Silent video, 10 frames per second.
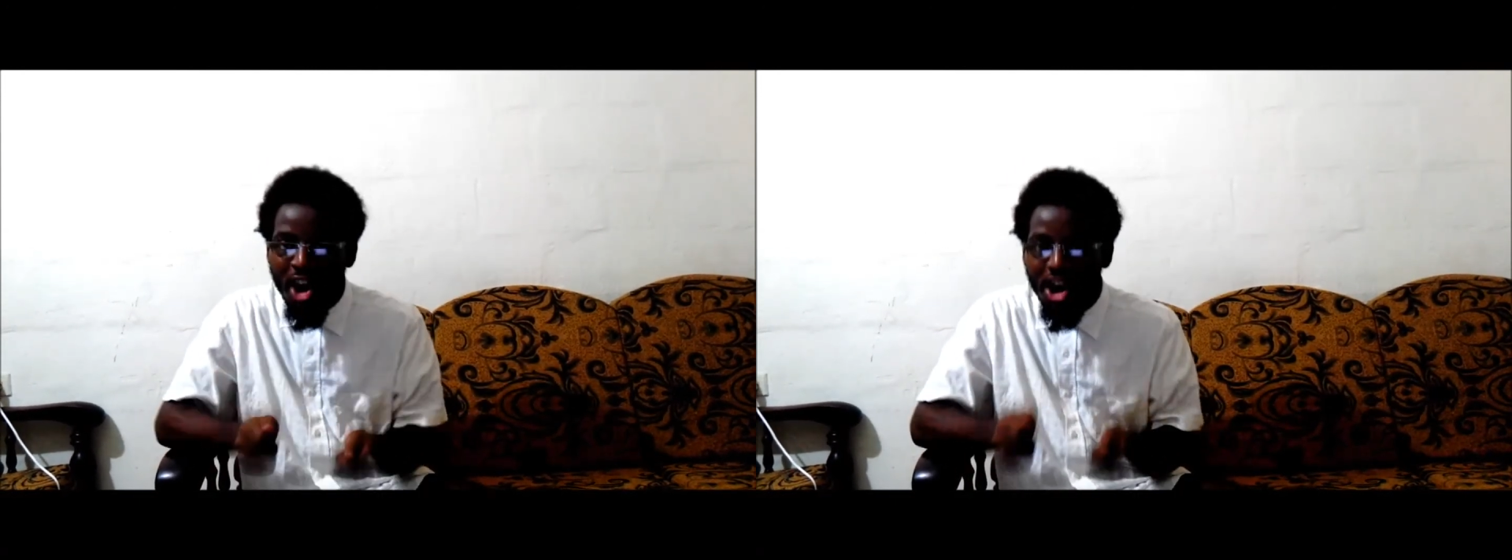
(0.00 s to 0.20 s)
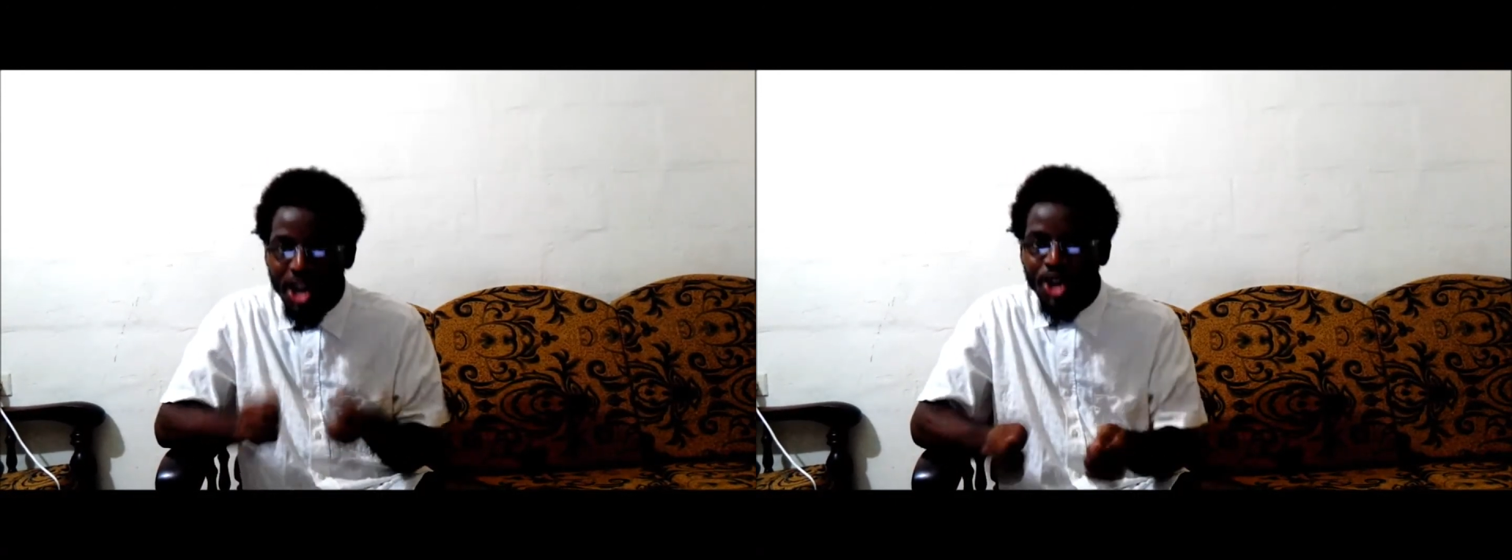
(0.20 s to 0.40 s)

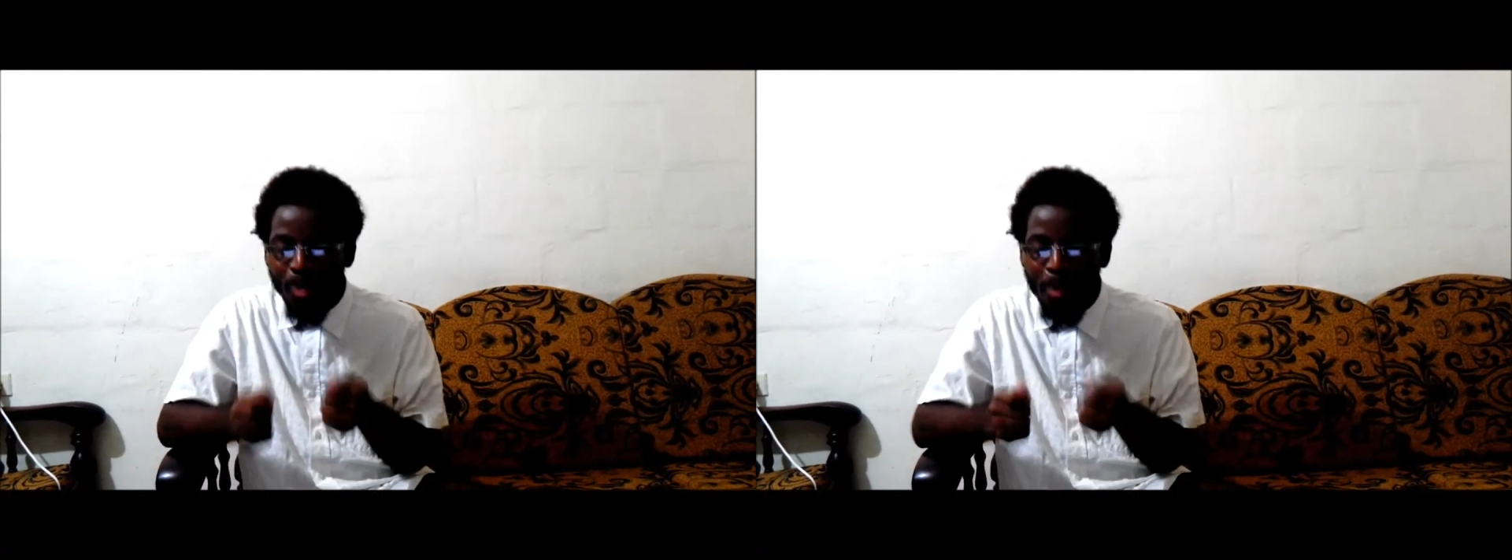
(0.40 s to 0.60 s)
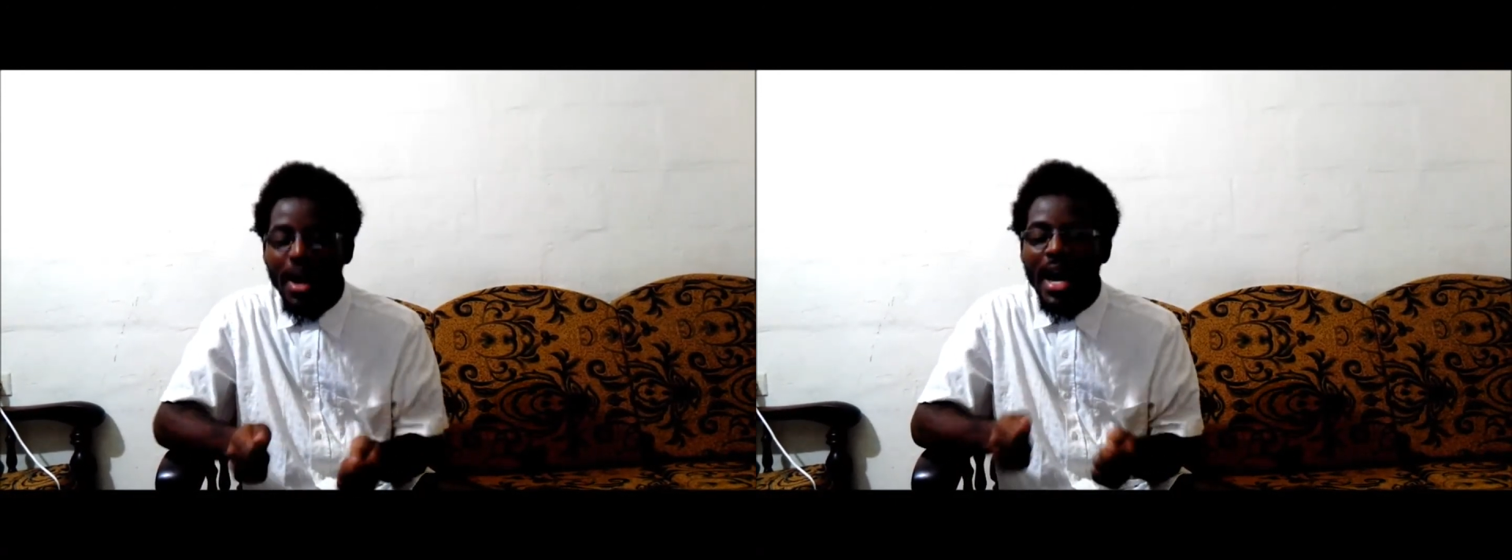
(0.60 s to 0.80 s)

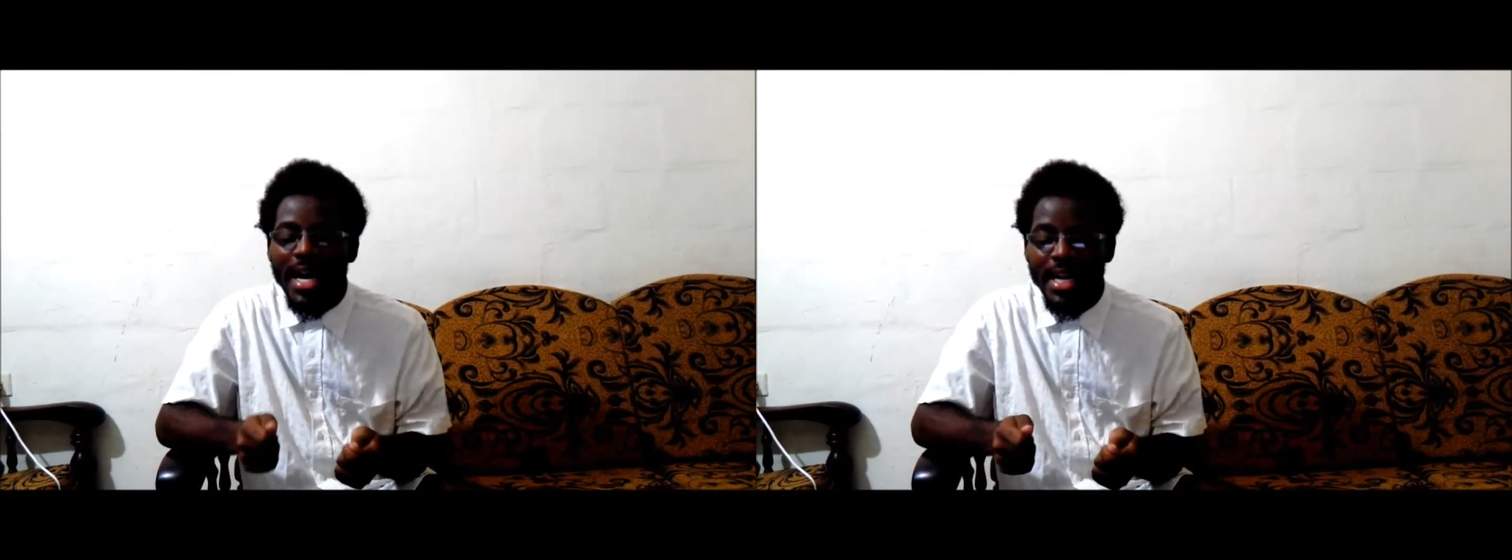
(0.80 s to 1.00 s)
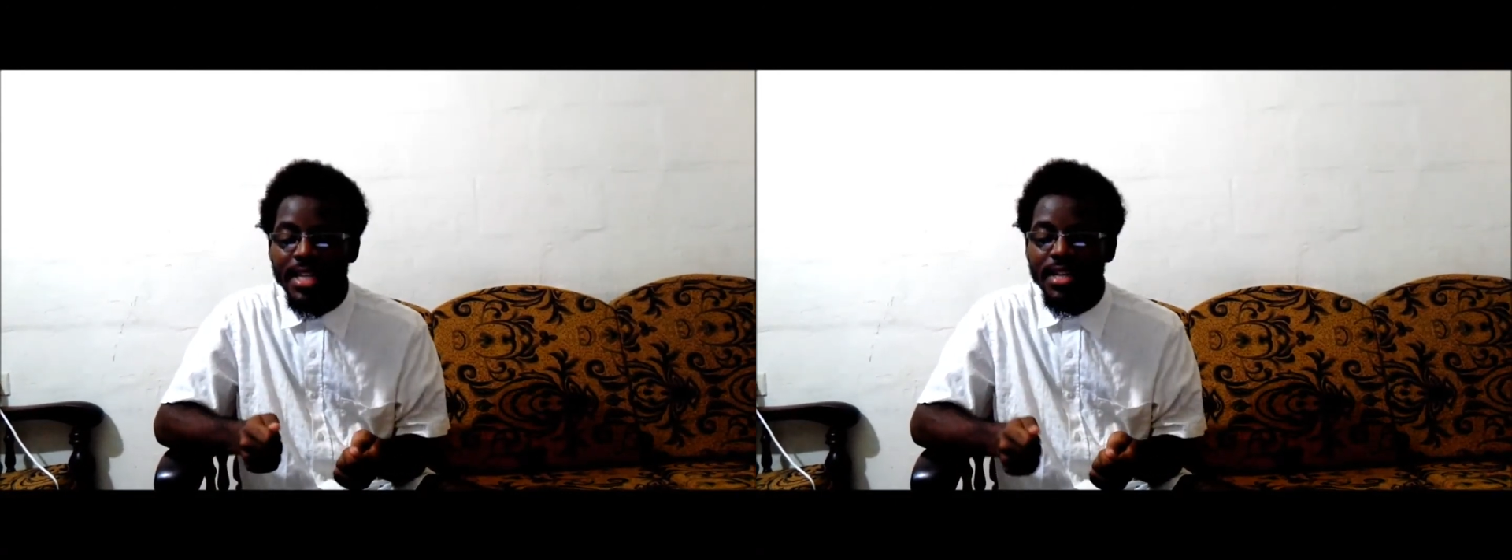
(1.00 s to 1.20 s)

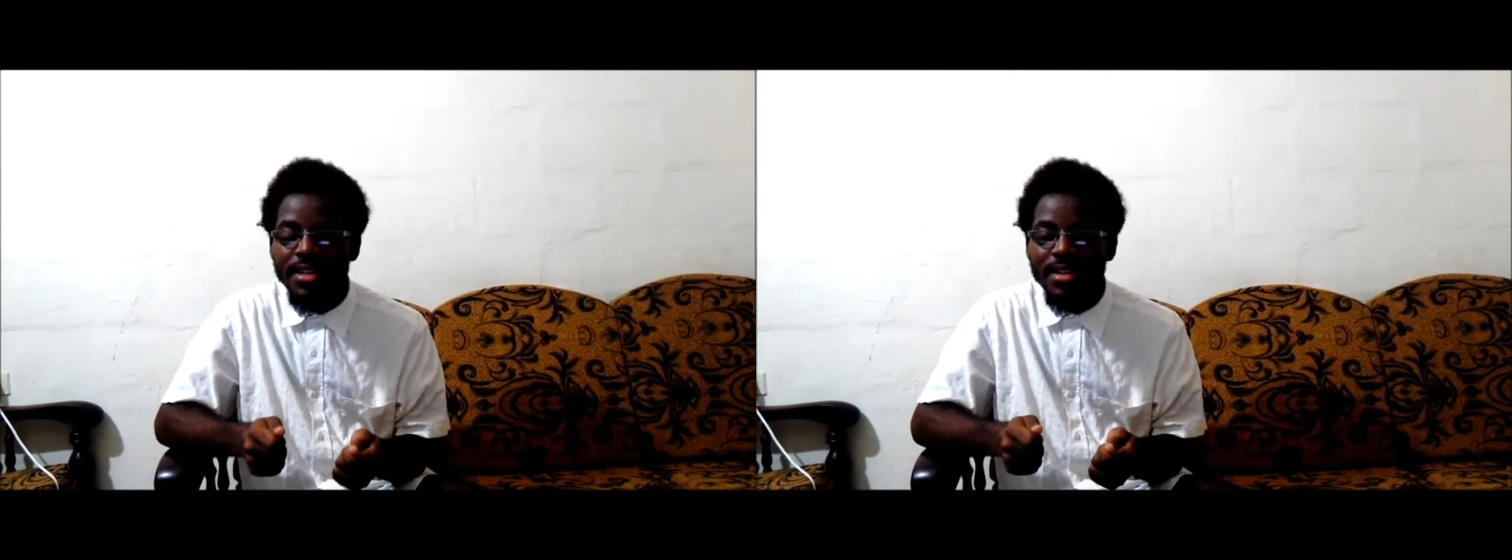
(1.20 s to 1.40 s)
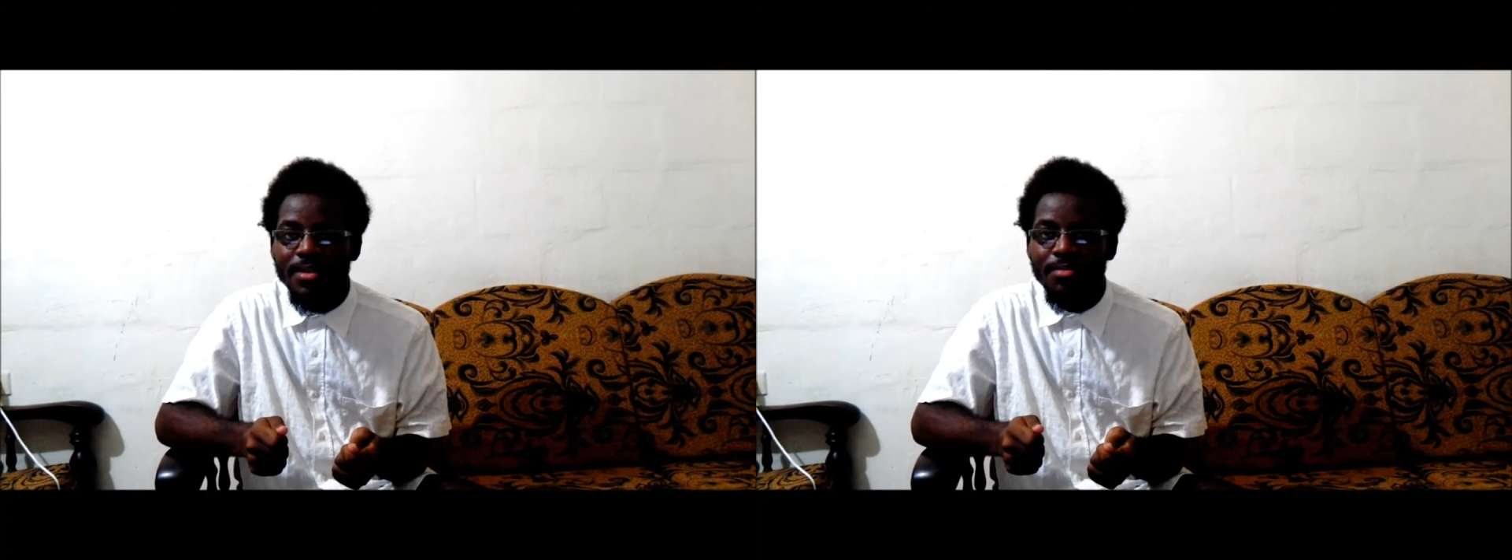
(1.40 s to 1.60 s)
occupied